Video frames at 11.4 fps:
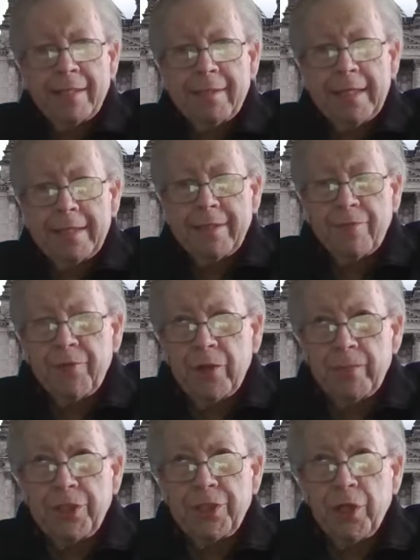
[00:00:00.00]
I think the film
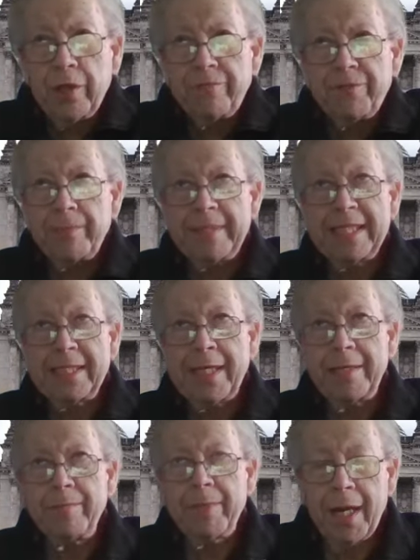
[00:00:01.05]
deserves to be
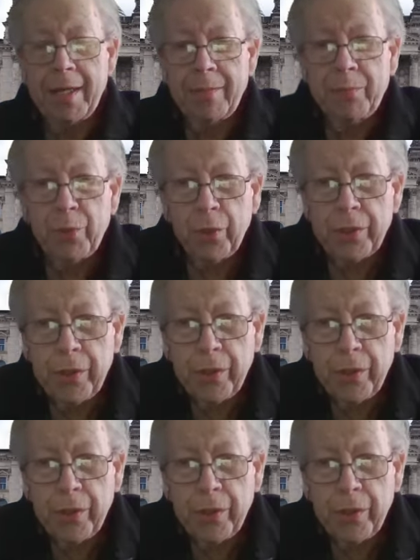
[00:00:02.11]
seen by a broader